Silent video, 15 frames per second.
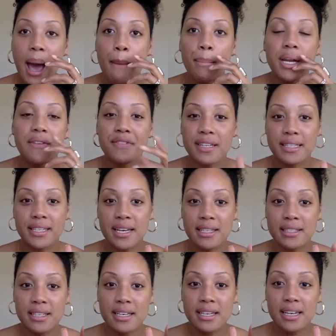But if it
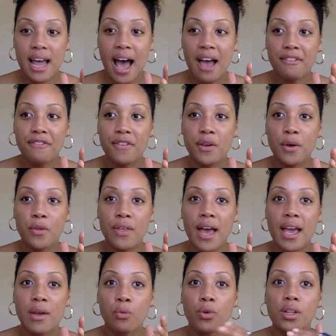doesn't, I feel
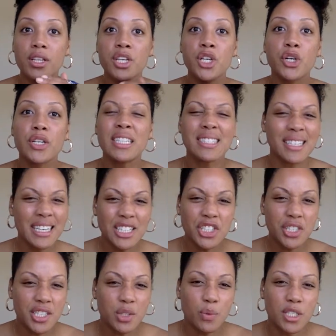that really your
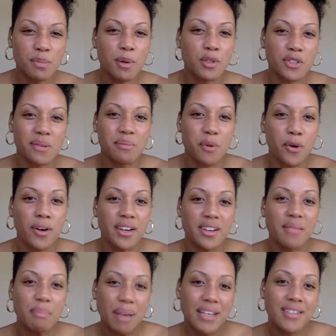intention is what's most important,
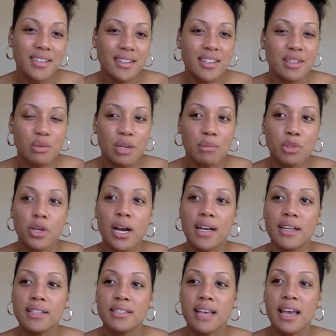basically, is what I'm trying
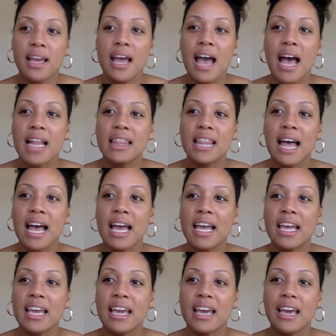to say. Like,